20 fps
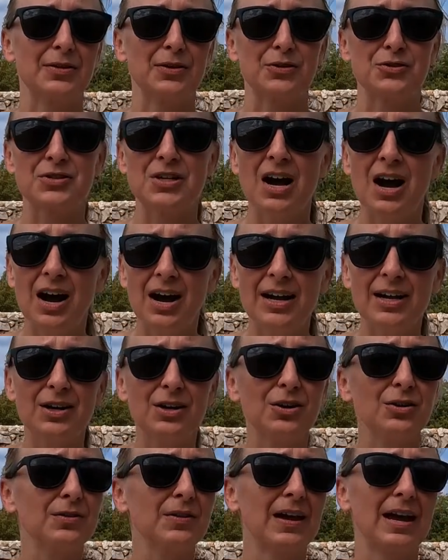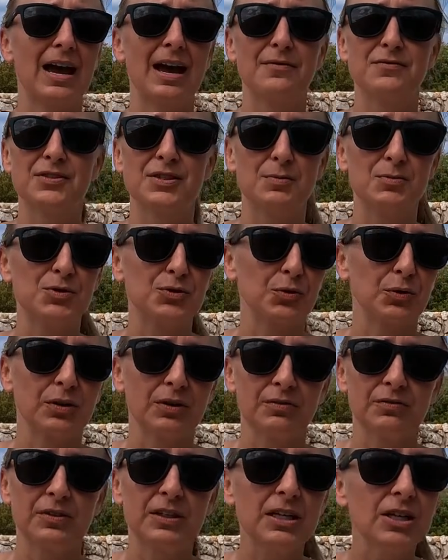they're tired, they have some sort
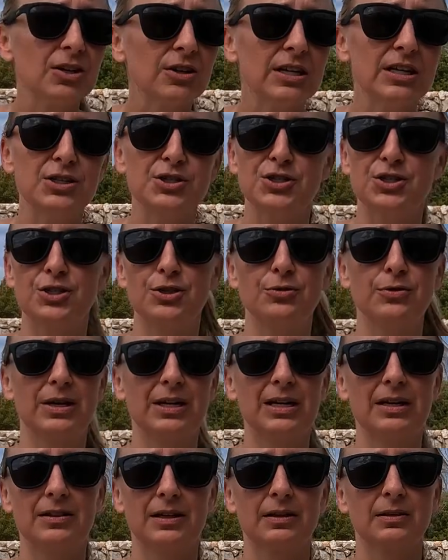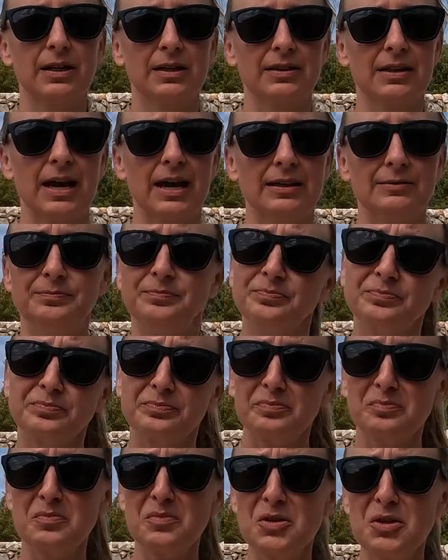of gear issue, anything like that,
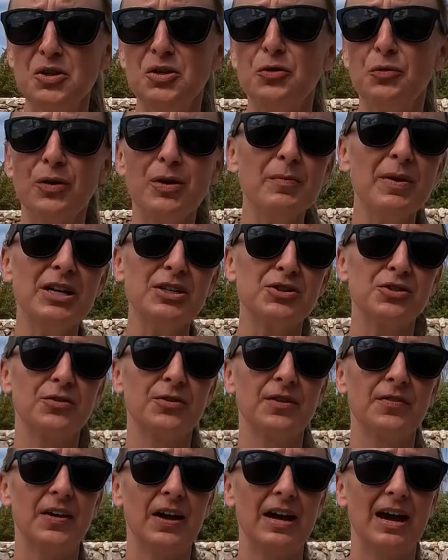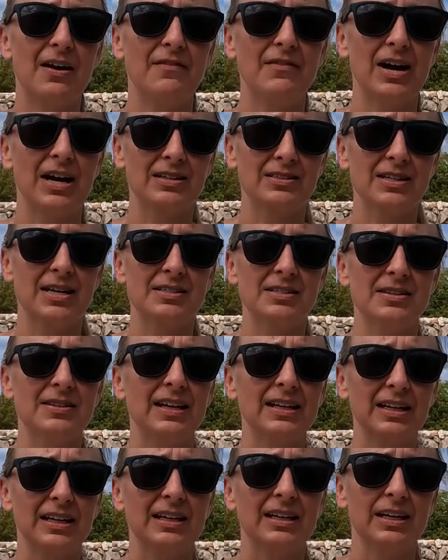you want to make sure that they have access and they
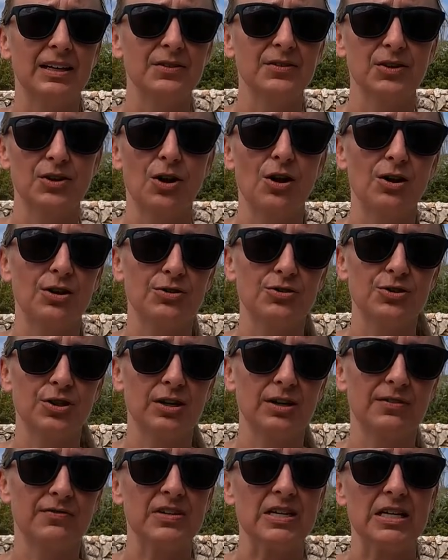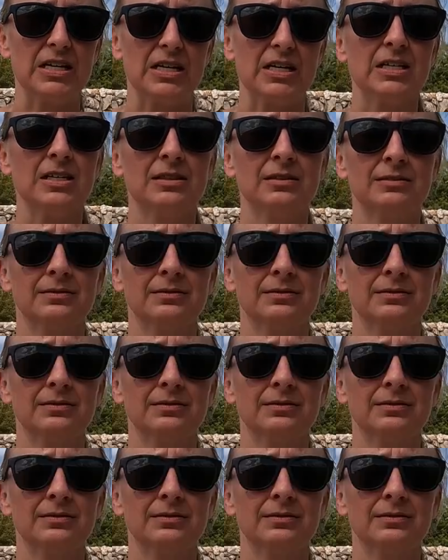can get in the car and truck if needed.